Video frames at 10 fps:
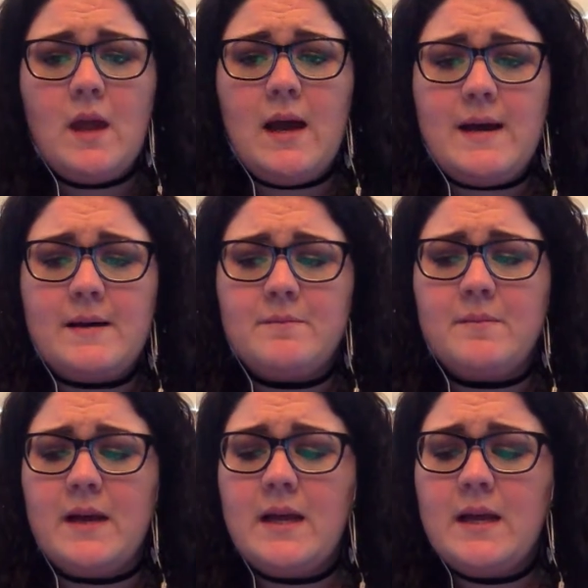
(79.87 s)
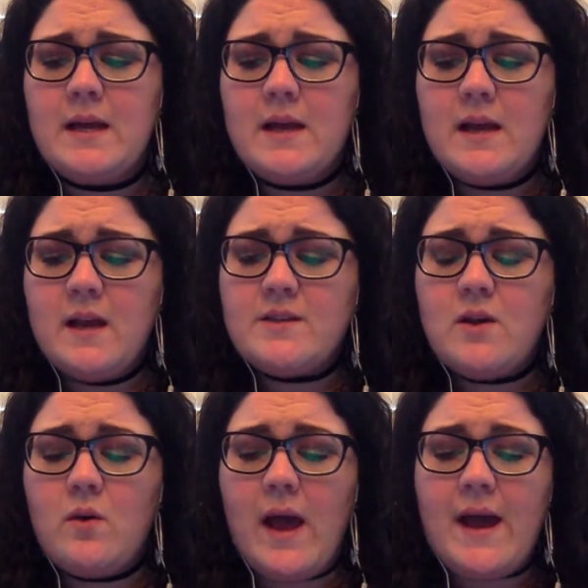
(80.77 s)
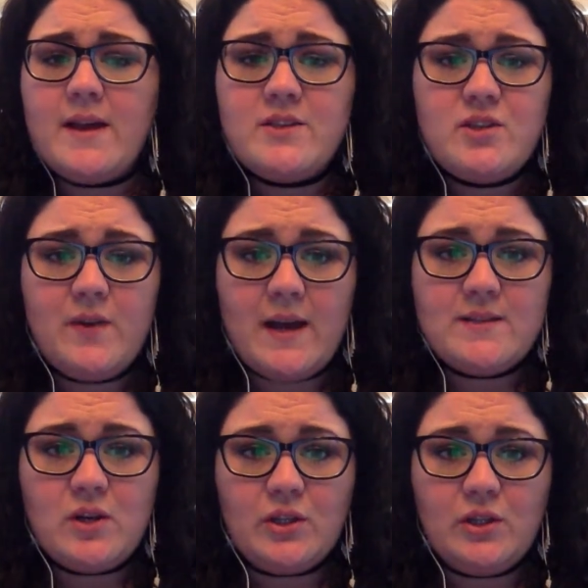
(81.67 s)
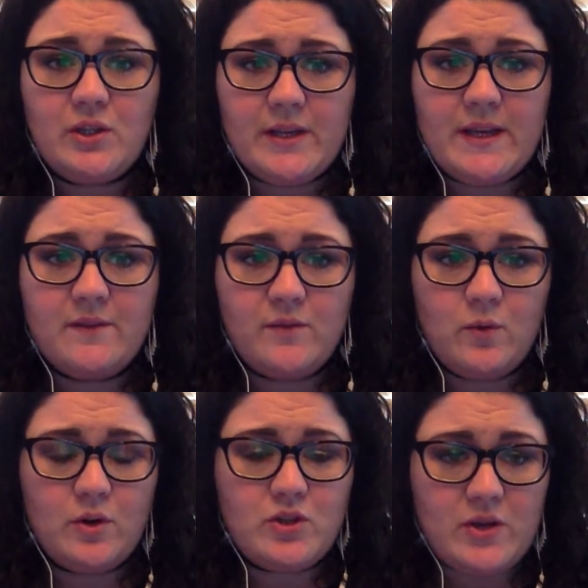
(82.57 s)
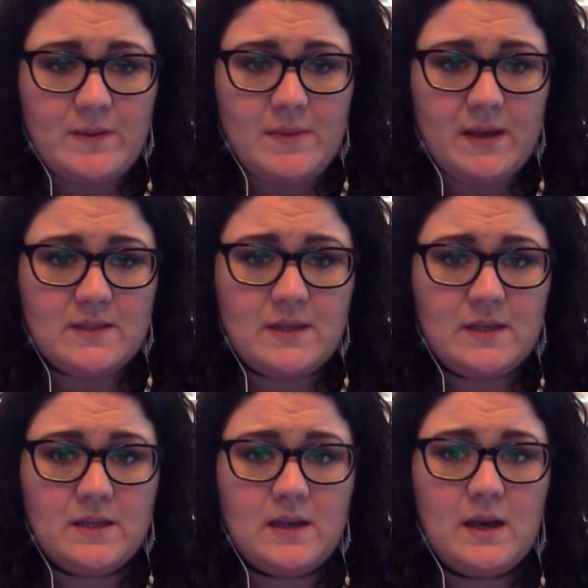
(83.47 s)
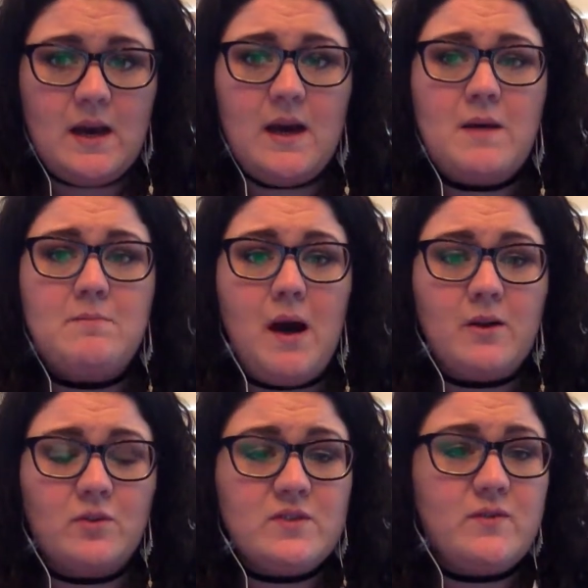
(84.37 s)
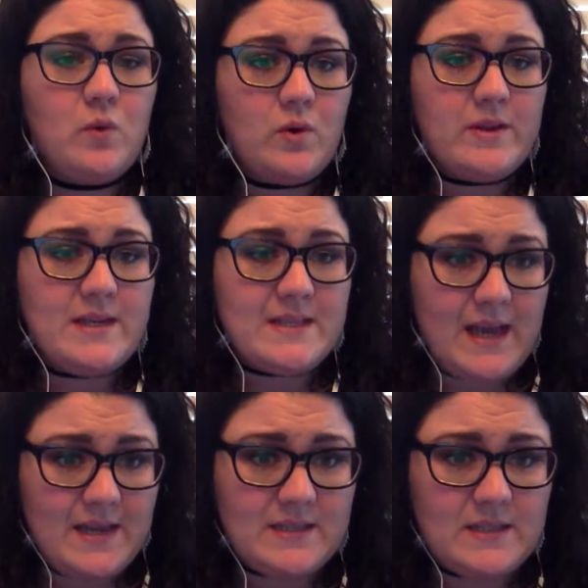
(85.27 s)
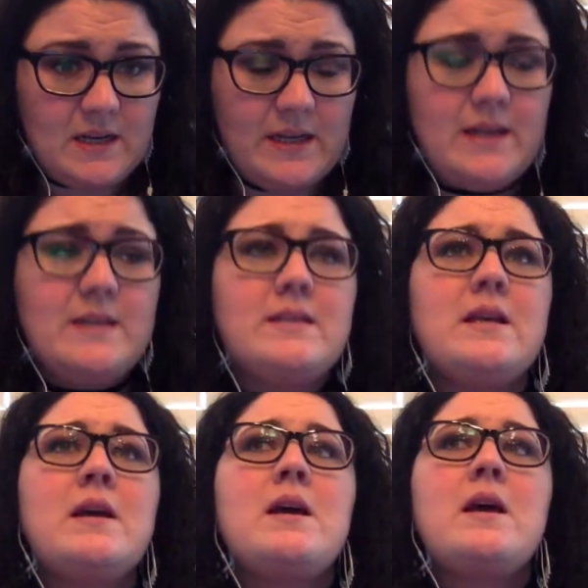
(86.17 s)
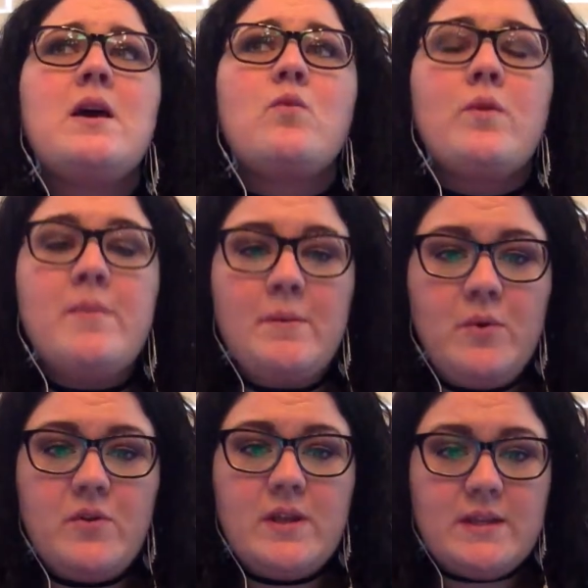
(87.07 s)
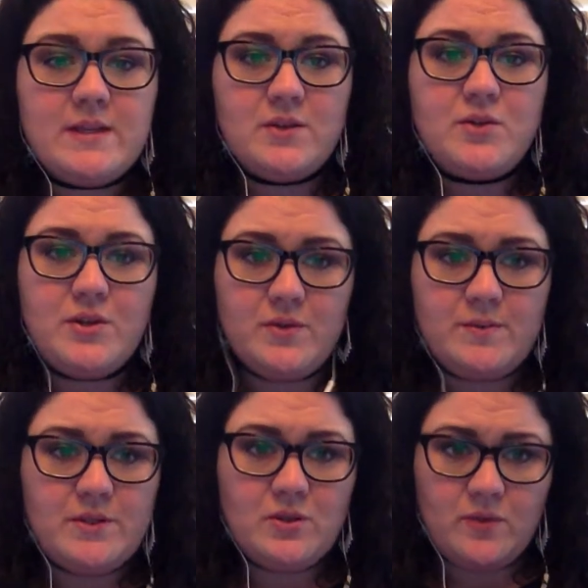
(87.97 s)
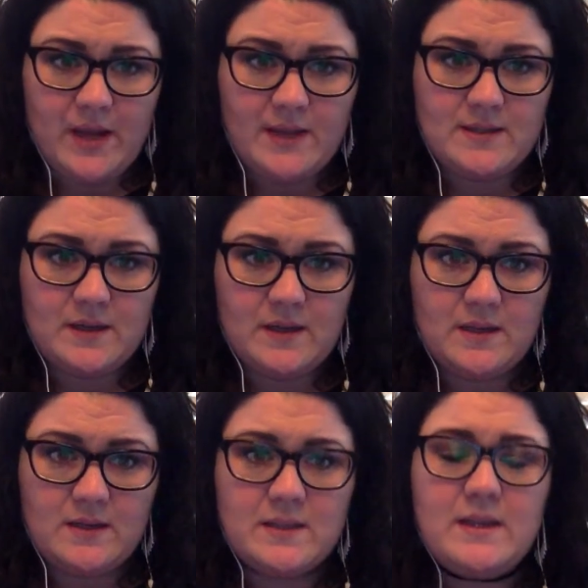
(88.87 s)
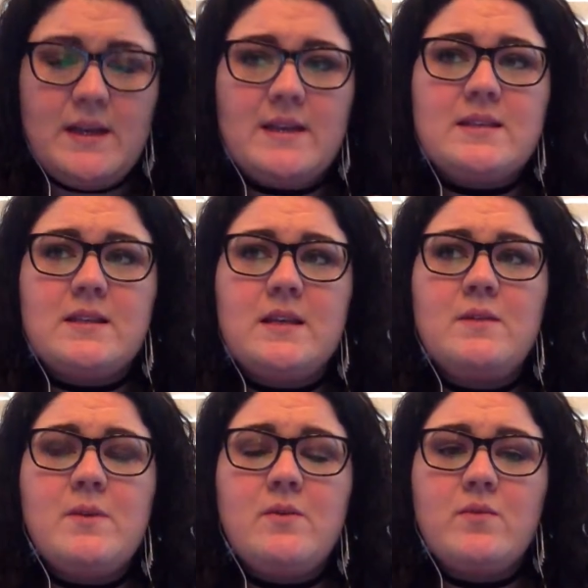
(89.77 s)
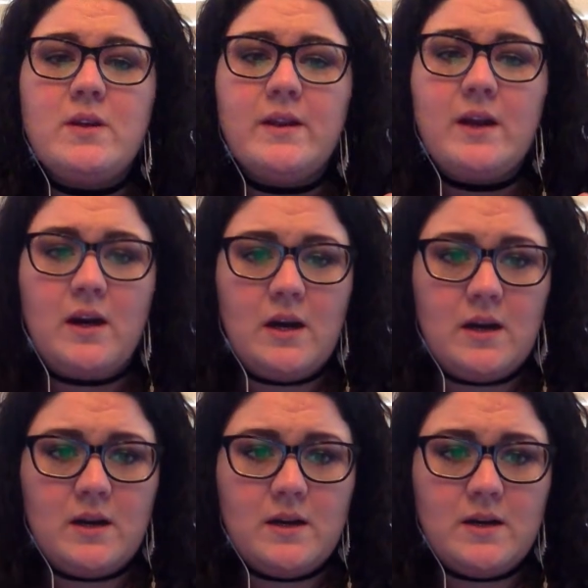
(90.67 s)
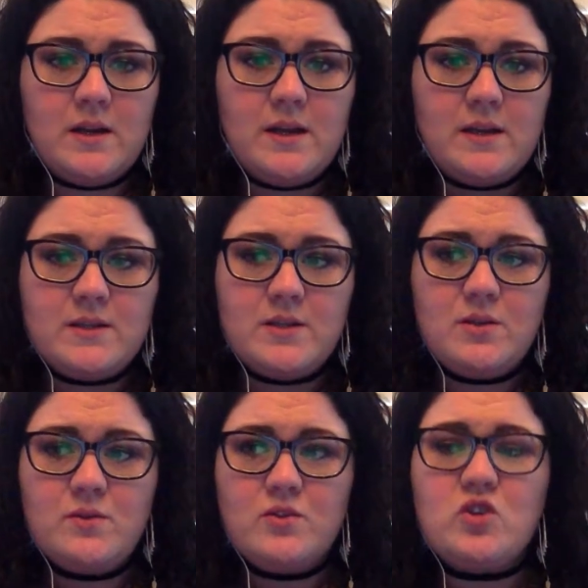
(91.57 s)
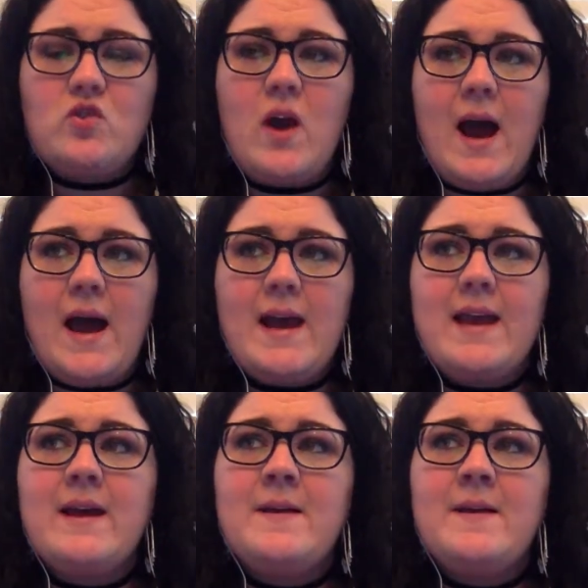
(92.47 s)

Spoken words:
So as you guys are looking for treatment models for these case studies, remember that these are two-dimensional case studies. It's going to be really hard to try